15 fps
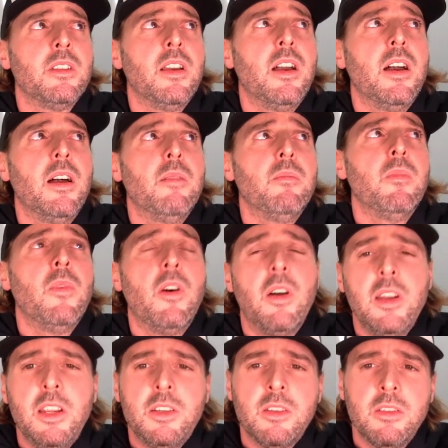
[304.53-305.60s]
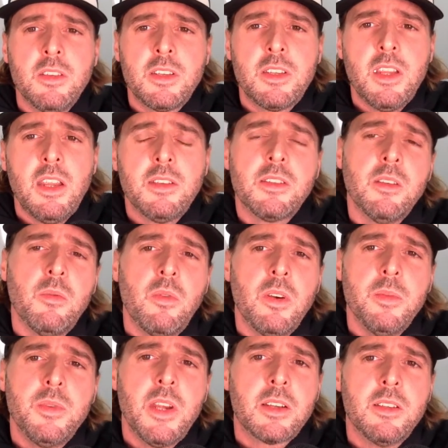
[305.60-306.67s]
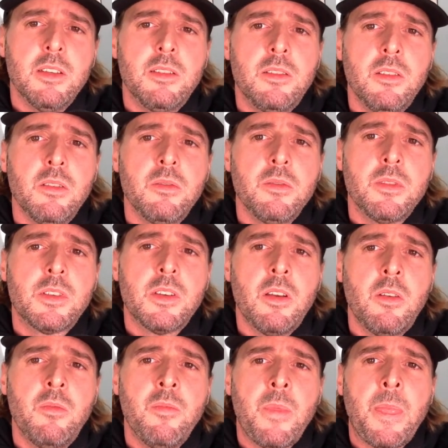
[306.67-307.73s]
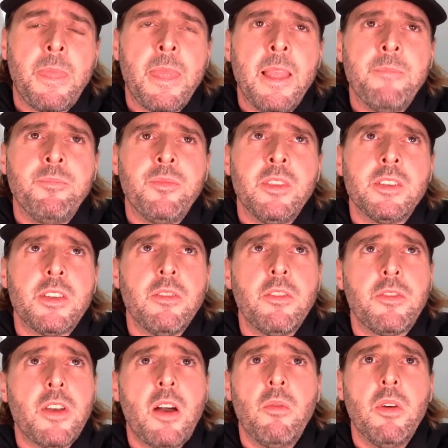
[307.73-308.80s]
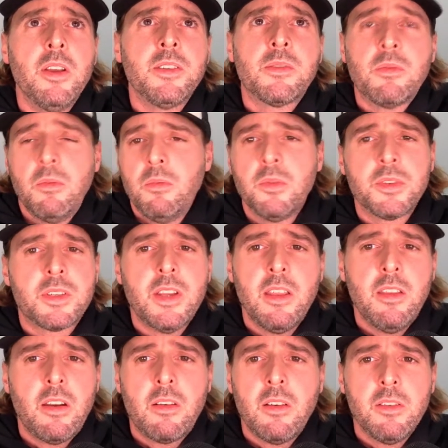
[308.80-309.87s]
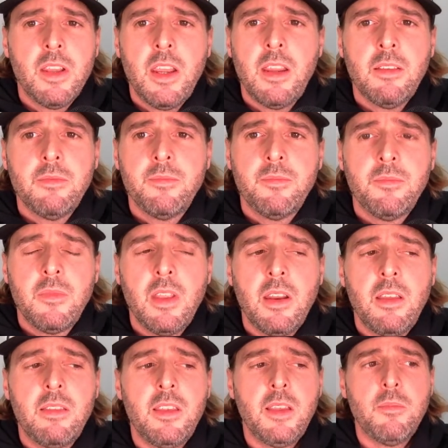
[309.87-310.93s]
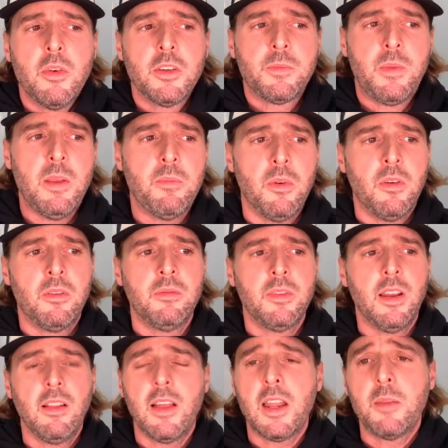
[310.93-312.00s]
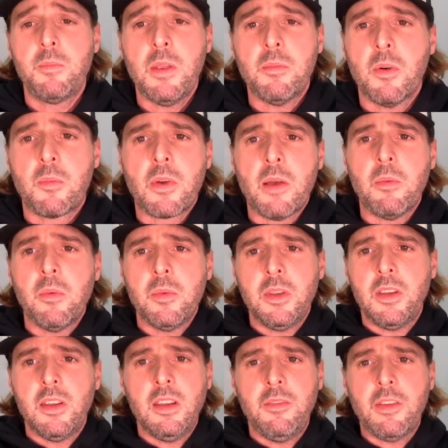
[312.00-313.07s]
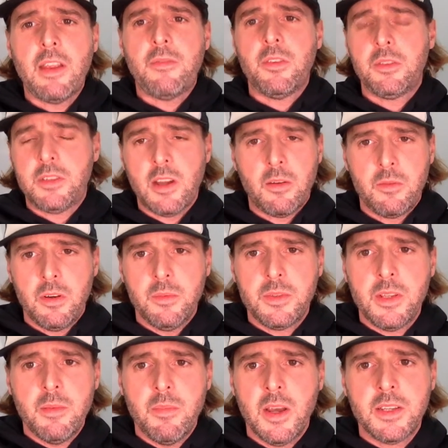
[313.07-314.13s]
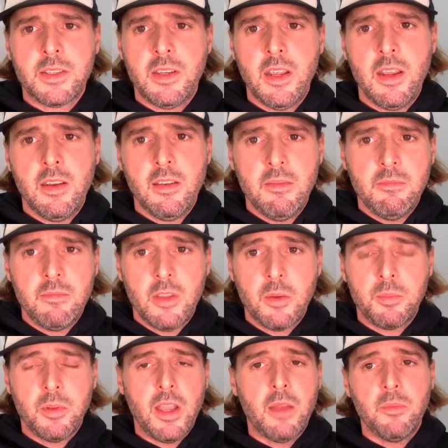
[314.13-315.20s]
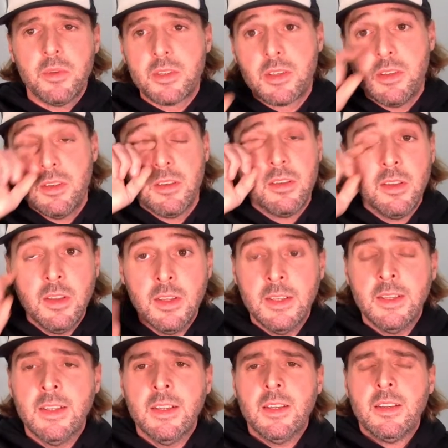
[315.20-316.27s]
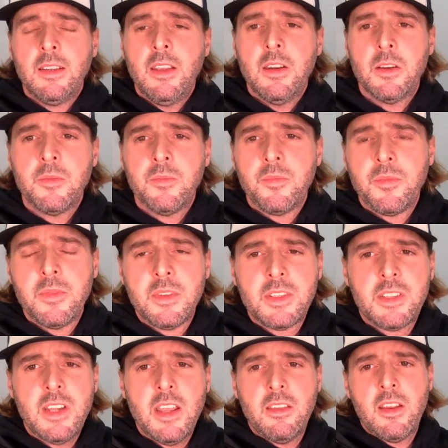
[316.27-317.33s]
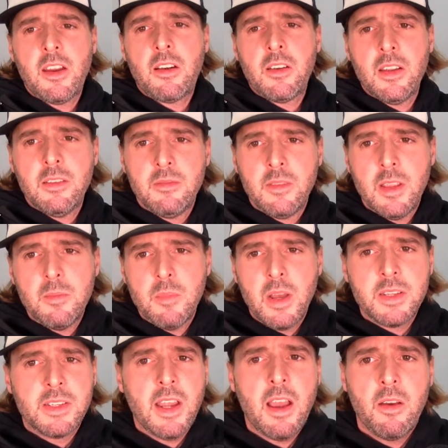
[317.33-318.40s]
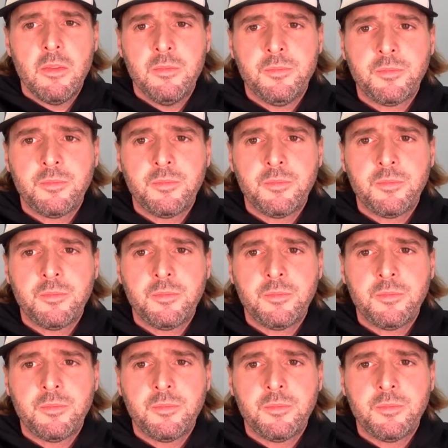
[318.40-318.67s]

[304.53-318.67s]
on each of the states that were objected to. So the thought was, we'll stay there all night. And I think most people, and a lot of people probably didn't even have hotel rooms. They bussed in, and their plan was to, stay there and then bus out.